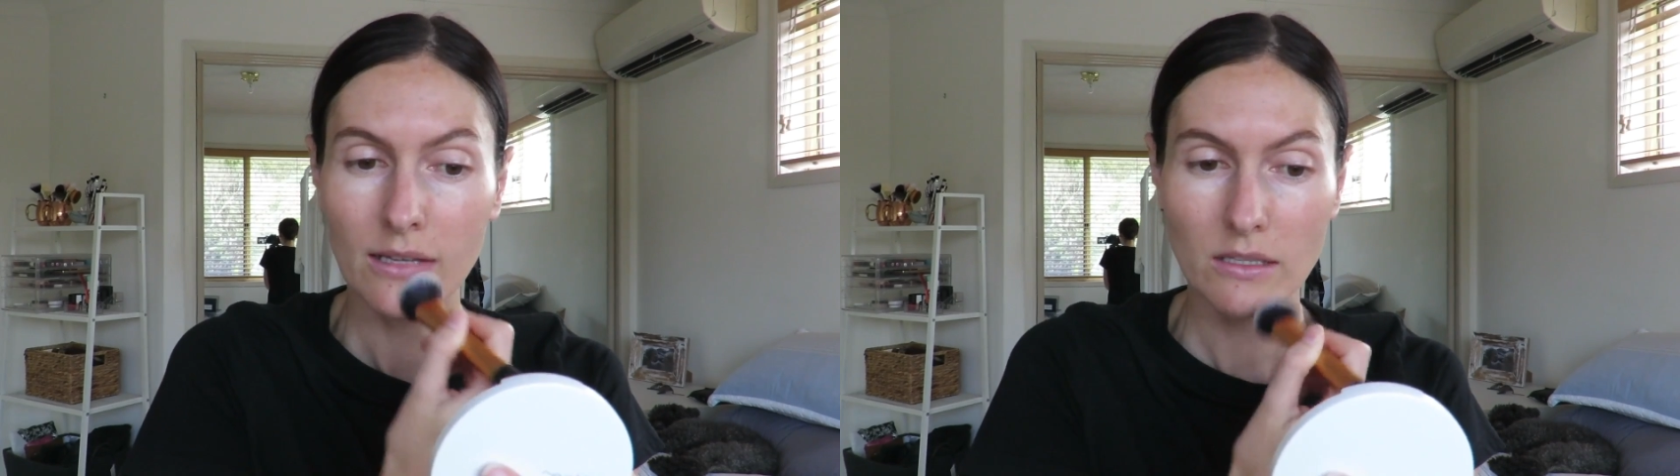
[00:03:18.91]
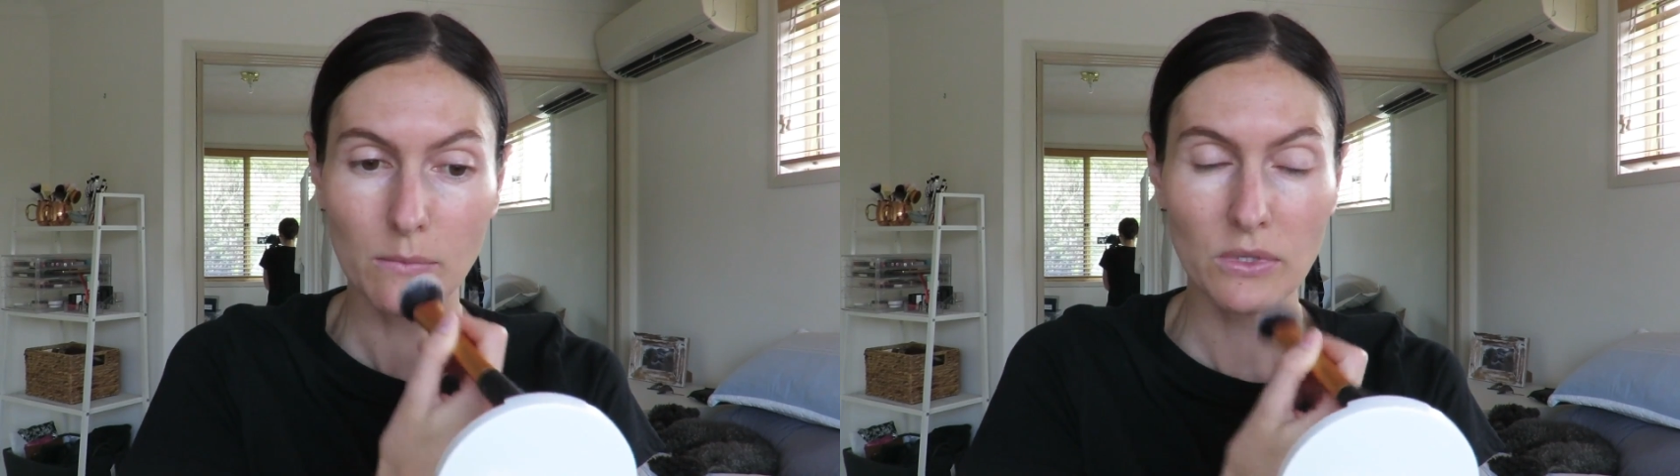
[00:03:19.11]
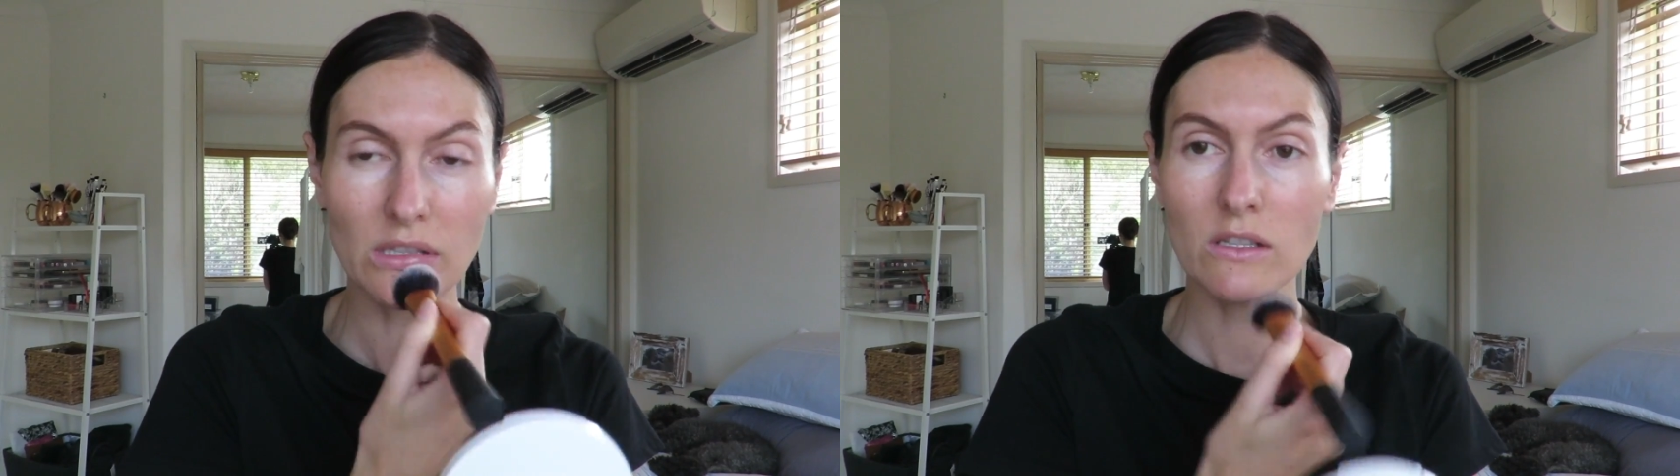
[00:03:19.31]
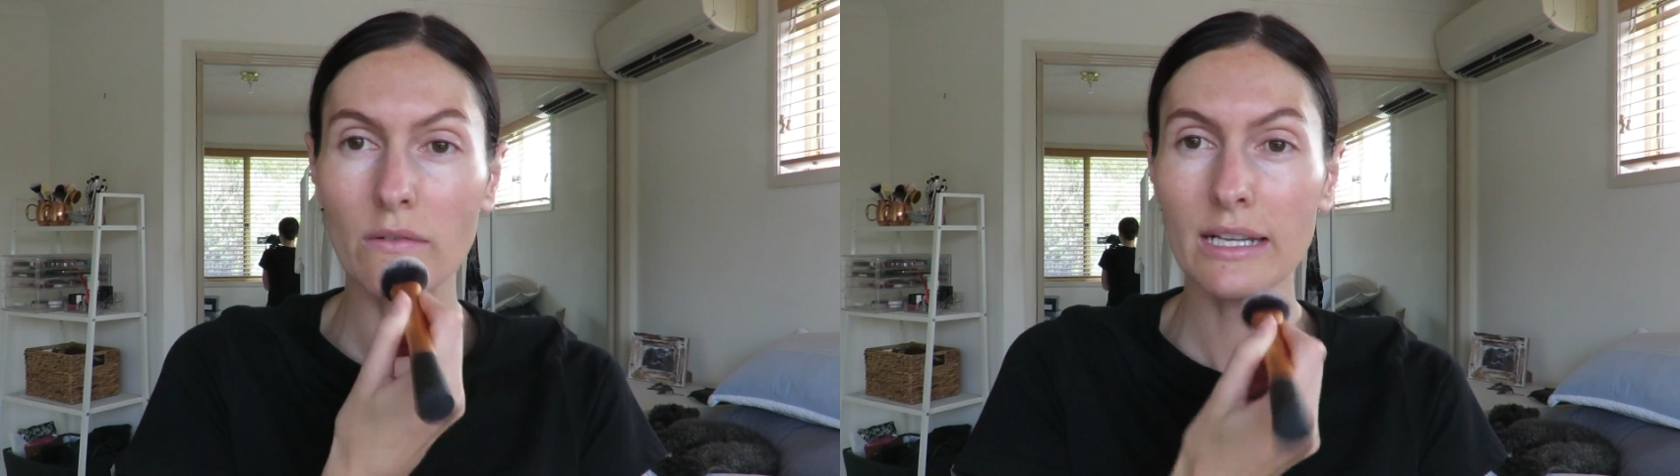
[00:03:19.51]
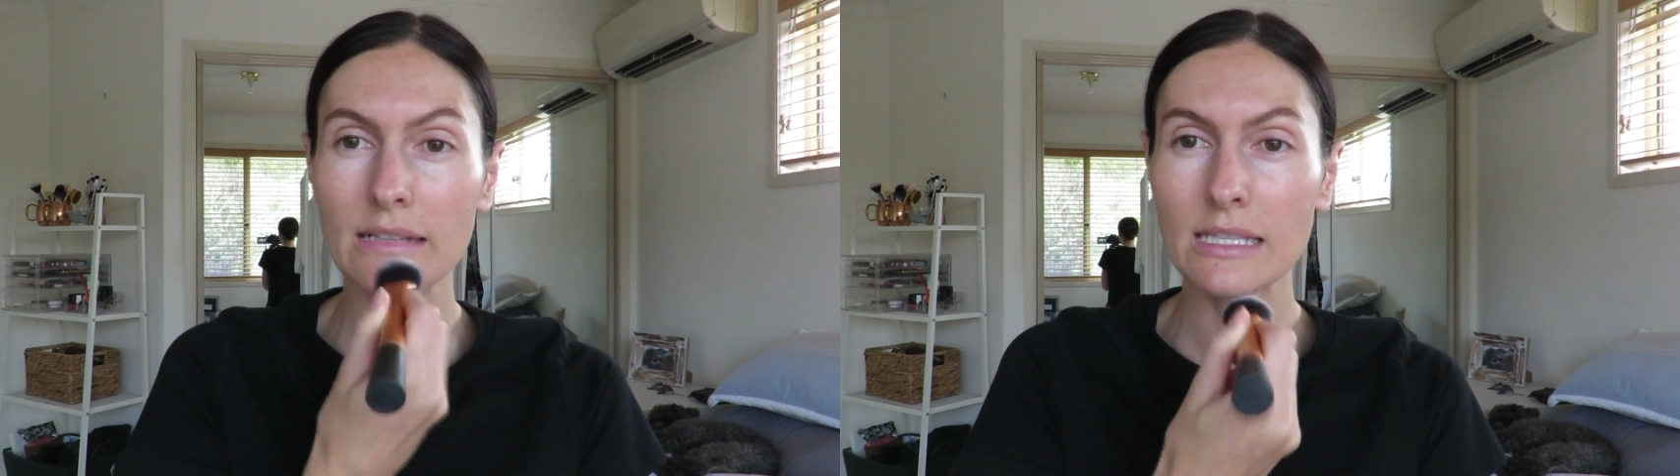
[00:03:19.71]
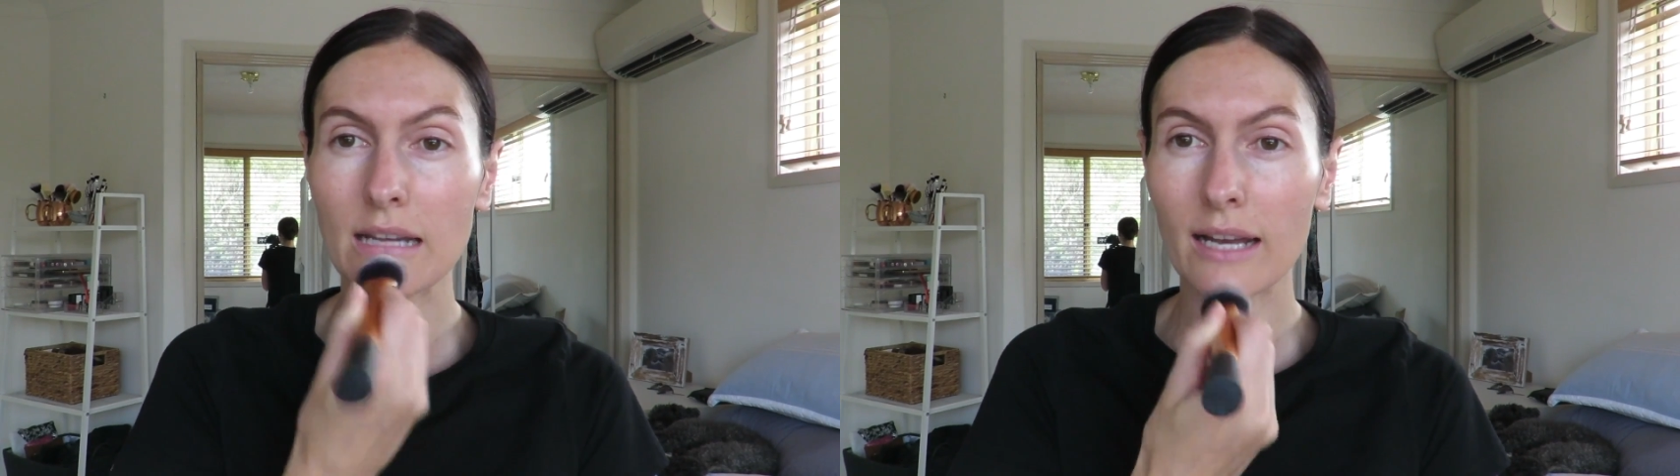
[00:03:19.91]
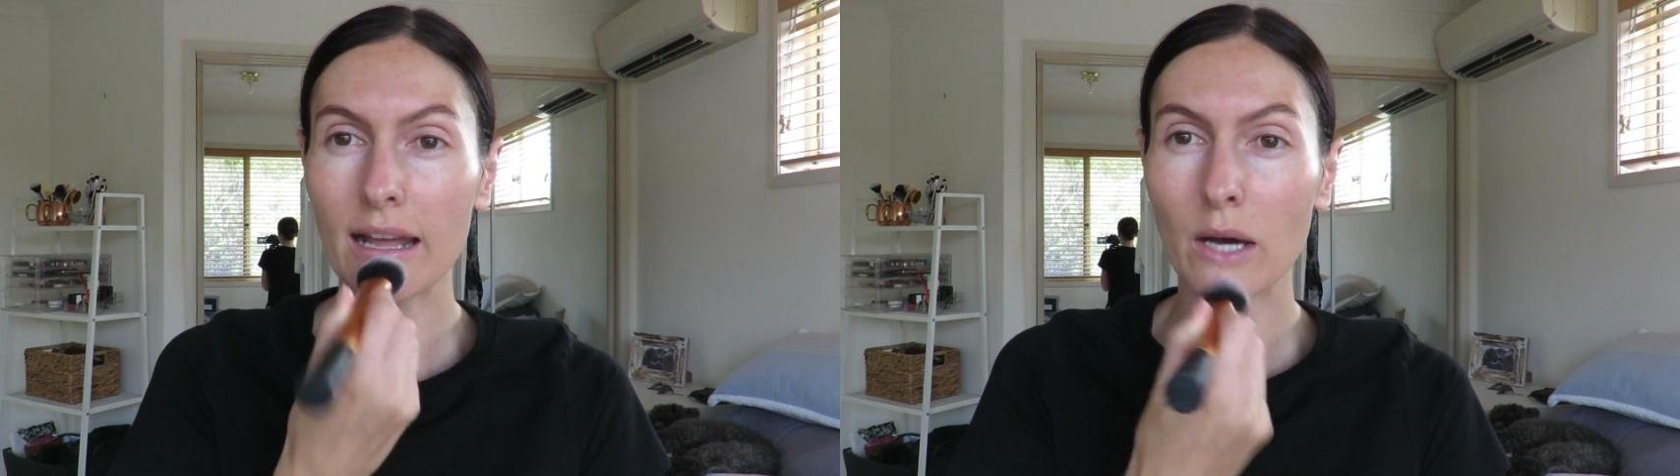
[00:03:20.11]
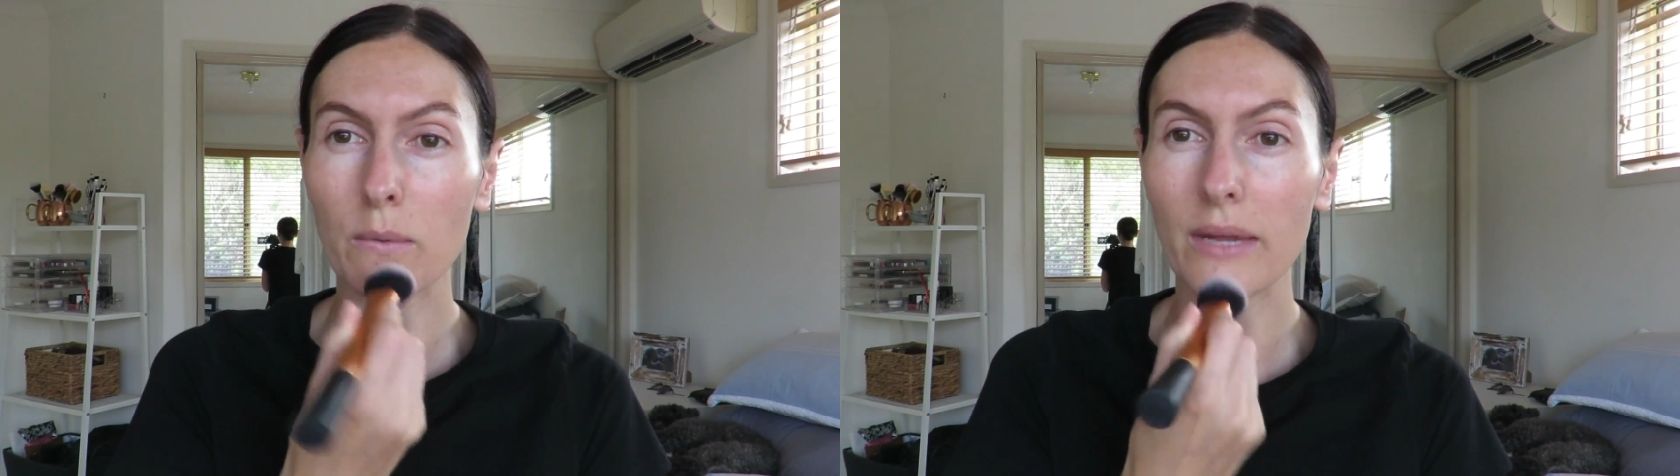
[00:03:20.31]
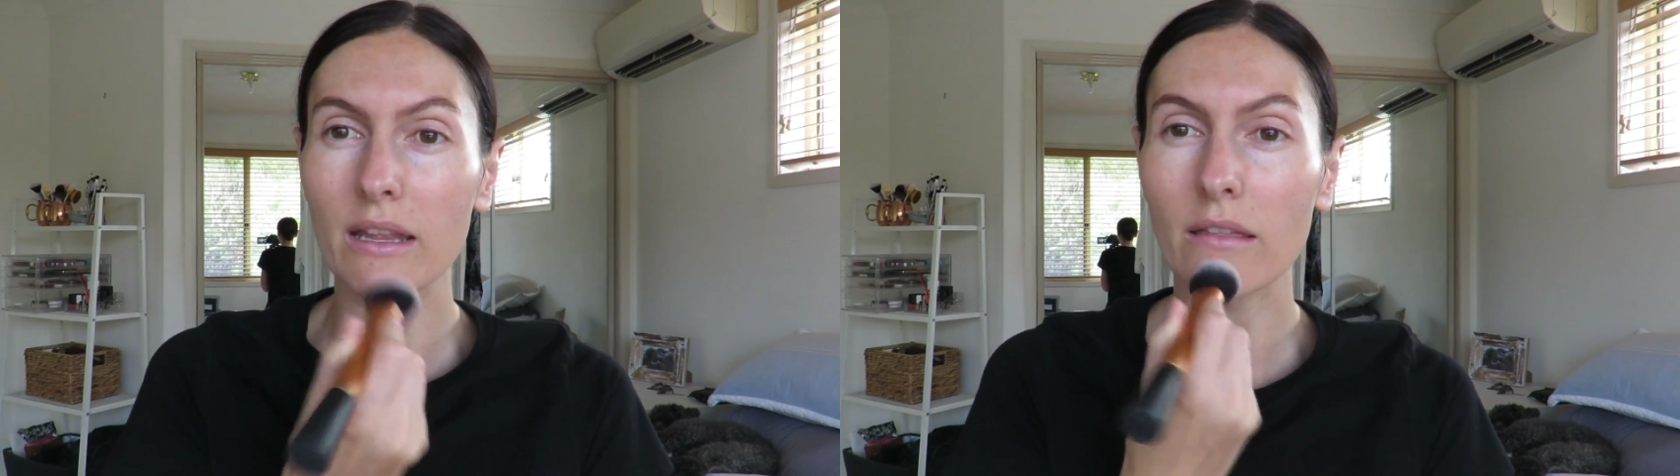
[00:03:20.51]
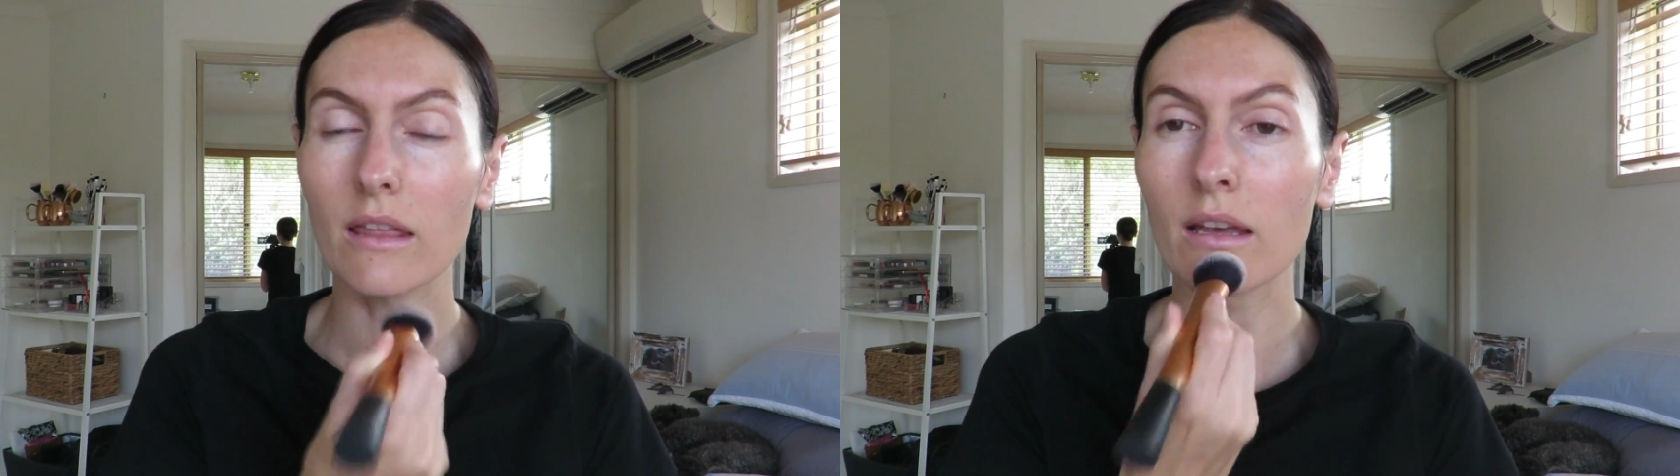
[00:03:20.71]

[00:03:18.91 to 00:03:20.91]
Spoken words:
So I'm just going to start out with